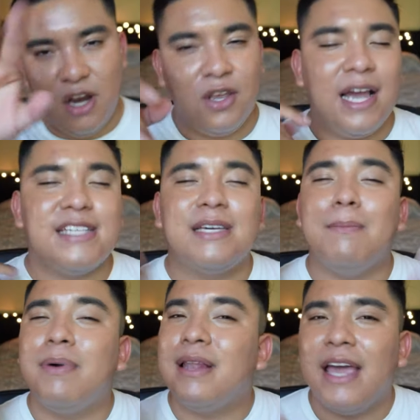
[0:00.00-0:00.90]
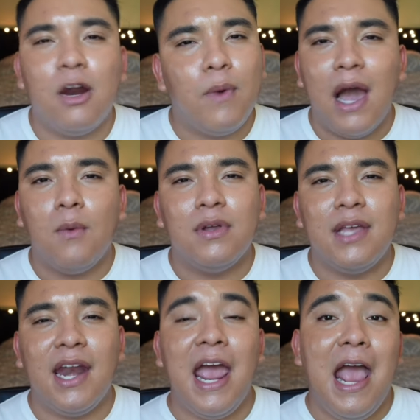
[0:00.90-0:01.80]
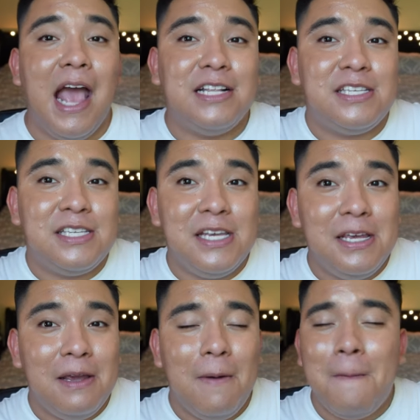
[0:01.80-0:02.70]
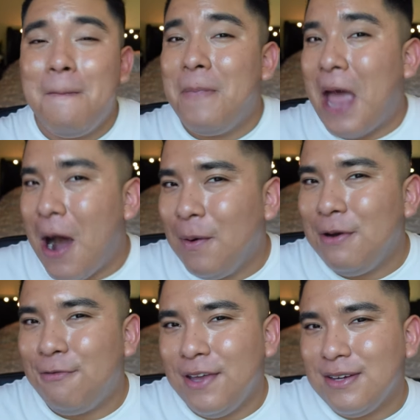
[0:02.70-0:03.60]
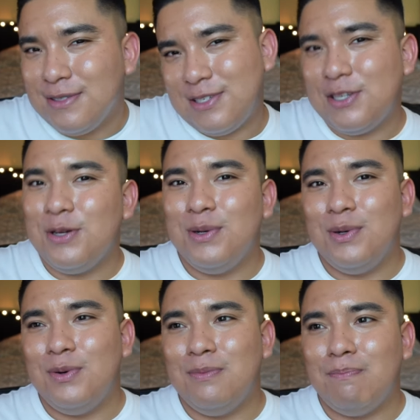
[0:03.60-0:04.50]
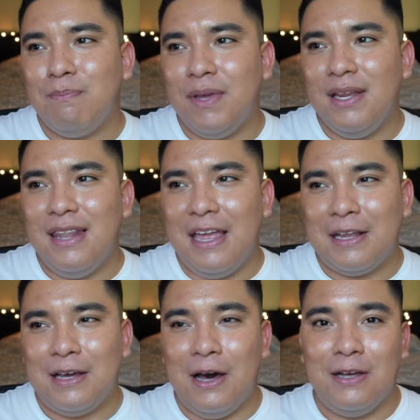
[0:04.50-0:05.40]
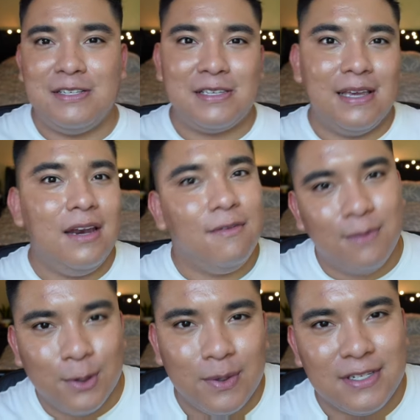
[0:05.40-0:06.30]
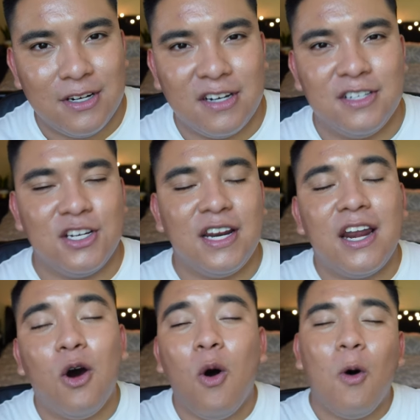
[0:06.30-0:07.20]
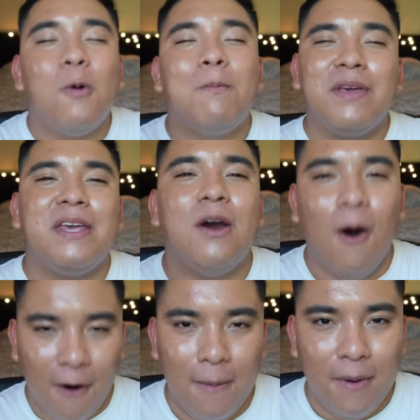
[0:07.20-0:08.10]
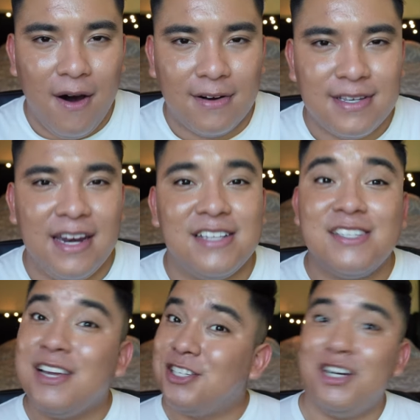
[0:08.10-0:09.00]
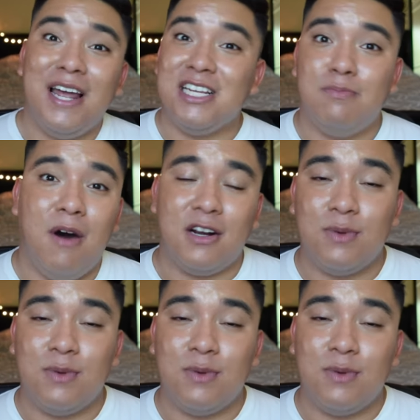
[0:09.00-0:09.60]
And you guys can play around with it and see how it feels to be like a skin influencer, because you're going to get a whole P R box. And it's such a nice box.